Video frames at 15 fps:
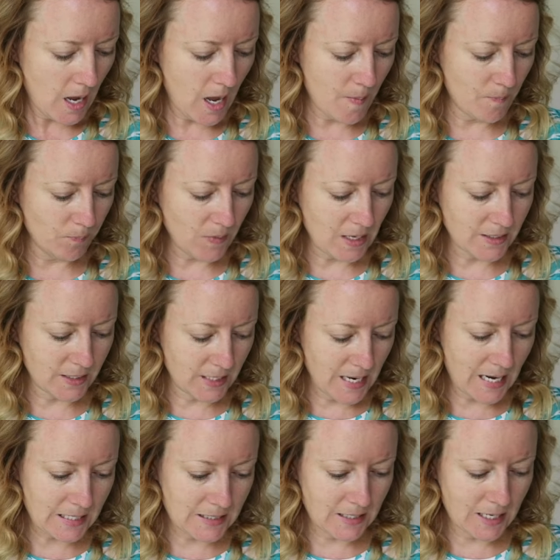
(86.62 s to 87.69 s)
Um, so the
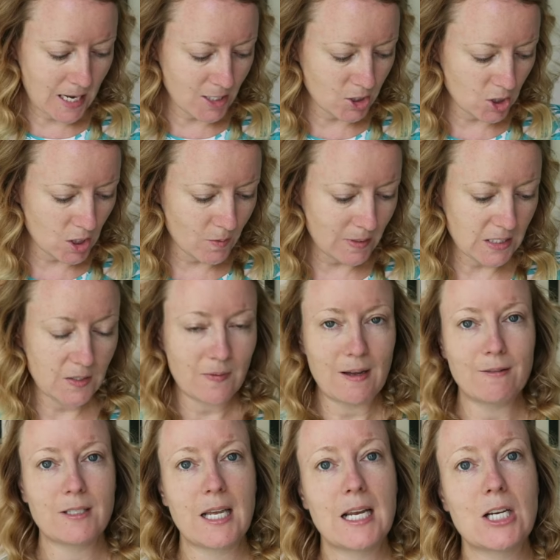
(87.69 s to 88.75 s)
next thing I do is
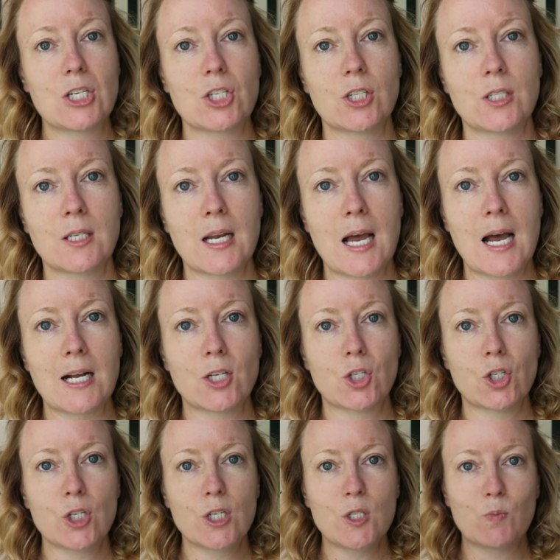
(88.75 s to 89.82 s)
foundation. I
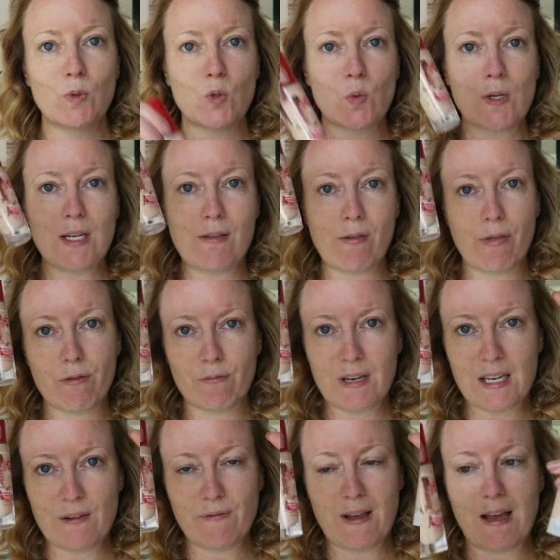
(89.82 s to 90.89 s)
choose between
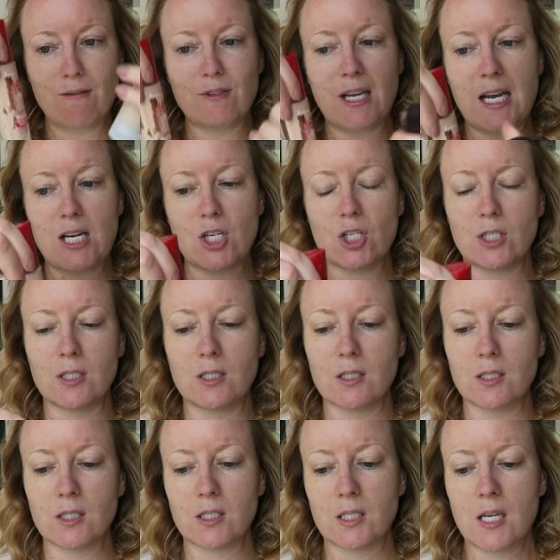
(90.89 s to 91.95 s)
three
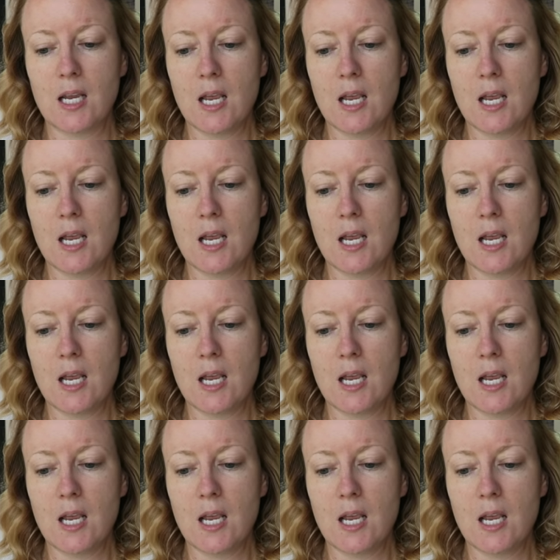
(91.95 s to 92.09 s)
foundations.